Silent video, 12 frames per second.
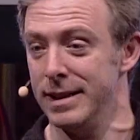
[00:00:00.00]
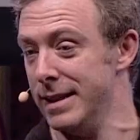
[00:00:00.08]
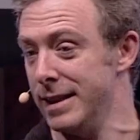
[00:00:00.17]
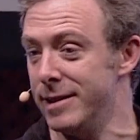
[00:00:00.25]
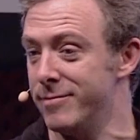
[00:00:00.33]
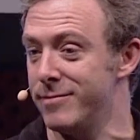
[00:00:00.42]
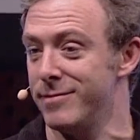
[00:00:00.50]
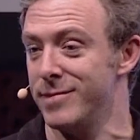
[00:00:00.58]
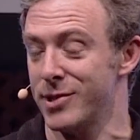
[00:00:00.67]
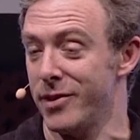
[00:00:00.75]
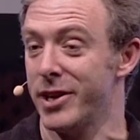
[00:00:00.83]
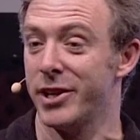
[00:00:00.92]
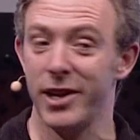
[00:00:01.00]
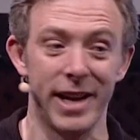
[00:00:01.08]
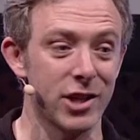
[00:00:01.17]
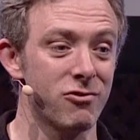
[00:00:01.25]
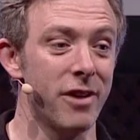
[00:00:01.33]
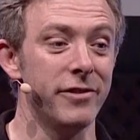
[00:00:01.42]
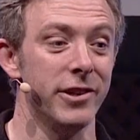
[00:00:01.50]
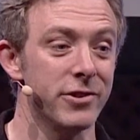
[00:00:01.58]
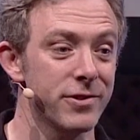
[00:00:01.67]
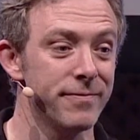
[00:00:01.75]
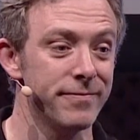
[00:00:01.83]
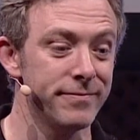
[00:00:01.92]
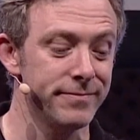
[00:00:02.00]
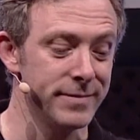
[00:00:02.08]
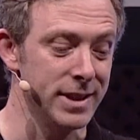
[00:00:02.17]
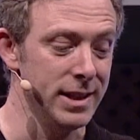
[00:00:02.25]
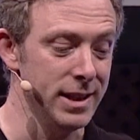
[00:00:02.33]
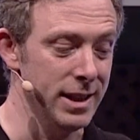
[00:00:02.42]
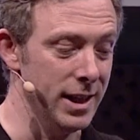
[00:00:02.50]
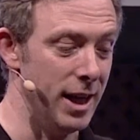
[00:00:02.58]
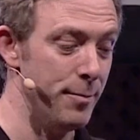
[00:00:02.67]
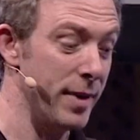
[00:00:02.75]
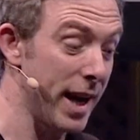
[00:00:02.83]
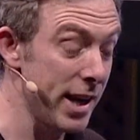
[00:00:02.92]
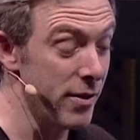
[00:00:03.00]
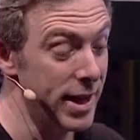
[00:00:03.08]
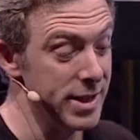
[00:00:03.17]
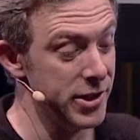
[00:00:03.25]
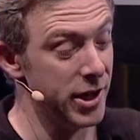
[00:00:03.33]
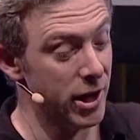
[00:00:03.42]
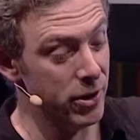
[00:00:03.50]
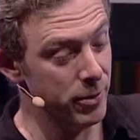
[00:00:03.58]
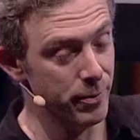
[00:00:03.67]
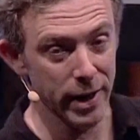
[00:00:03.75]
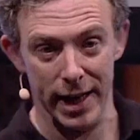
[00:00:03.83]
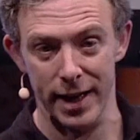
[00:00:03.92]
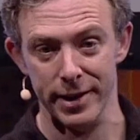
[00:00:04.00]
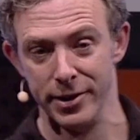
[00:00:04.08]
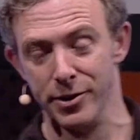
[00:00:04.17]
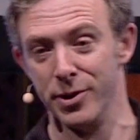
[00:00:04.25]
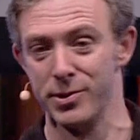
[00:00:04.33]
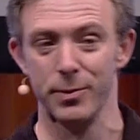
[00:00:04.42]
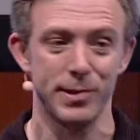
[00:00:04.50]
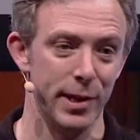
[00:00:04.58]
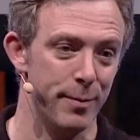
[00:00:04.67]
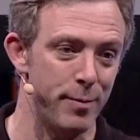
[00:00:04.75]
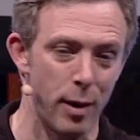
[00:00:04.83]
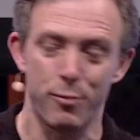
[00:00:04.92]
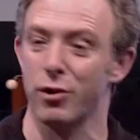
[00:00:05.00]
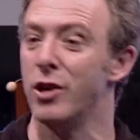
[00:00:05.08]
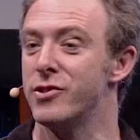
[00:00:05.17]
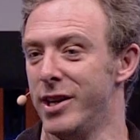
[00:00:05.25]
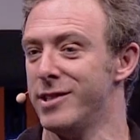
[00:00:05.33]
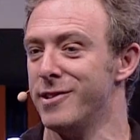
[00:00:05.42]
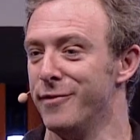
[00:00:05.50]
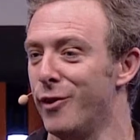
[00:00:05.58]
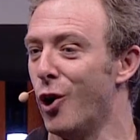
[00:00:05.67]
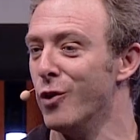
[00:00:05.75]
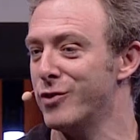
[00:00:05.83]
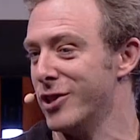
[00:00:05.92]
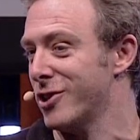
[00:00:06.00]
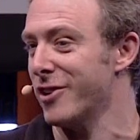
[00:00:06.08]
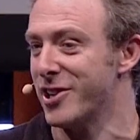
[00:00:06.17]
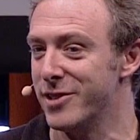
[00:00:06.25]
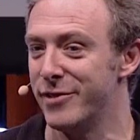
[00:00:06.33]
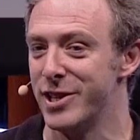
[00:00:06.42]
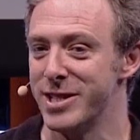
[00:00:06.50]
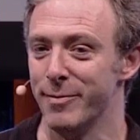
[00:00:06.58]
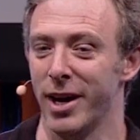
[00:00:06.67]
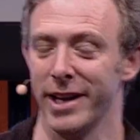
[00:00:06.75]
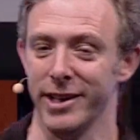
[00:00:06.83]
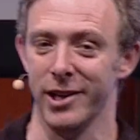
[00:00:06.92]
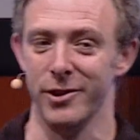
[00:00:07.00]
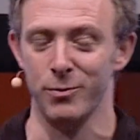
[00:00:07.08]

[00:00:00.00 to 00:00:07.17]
um, so they can earn extra revenues. Um, but anyways, you know, uh, there's obviously a, a, process involved to create a Dfinity mining node.